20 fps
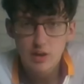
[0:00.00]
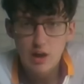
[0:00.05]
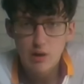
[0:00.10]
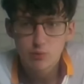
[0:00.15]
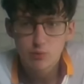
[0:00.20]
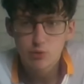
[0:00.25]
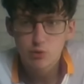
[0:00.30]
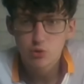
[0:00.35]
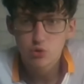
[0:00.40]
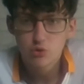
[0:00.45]

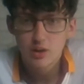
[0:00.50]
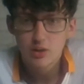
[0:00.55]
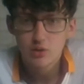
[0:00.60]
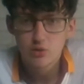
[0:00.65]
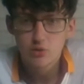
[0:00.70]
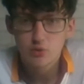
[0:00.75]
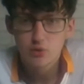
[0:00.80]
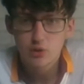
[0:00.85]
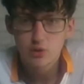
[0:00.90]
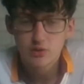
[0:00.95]
out for a
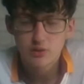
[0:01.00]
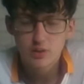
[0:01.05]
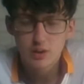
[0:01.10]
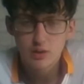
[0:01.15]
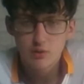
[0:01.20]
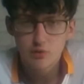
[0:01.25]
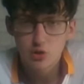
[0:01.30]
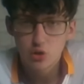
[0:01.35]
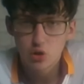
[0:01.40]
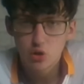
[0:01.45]
transfer instead
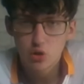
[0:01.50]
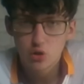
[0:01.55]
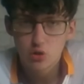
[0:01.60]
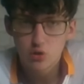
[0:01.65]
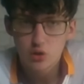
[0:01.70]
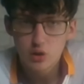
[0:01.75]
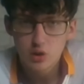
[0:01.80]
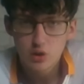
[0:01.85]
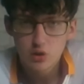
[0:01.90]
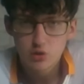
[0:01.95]
of a loan
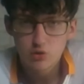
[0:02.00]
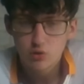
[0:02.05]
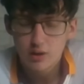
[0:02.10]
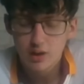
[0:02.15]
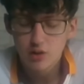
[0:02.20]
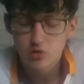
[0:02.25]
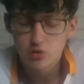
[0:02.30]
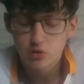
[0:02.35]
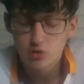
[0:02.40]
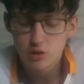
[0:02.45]
to a
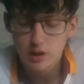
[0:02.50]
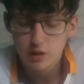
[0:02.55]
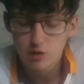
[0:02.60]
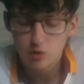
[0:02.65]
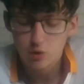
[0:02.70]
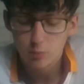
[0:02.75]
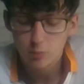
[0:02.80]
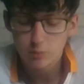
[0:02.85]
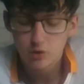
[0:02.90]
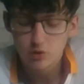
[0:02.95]
National League
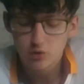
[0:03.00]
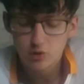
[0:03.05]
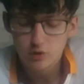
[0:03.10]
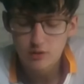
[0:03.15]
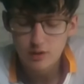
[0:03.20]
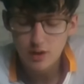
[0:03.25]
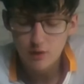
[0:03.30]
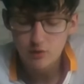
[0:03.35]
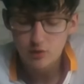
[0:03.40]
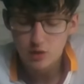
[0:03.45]
club, because there's
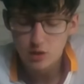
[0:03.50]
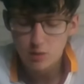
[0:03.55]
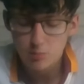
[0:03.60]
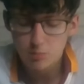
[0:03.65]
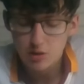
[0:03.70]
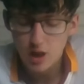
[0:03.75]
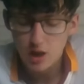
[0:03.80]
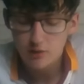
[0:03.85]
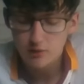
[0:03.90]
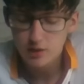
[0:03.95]
definitely a
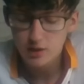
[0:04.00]
player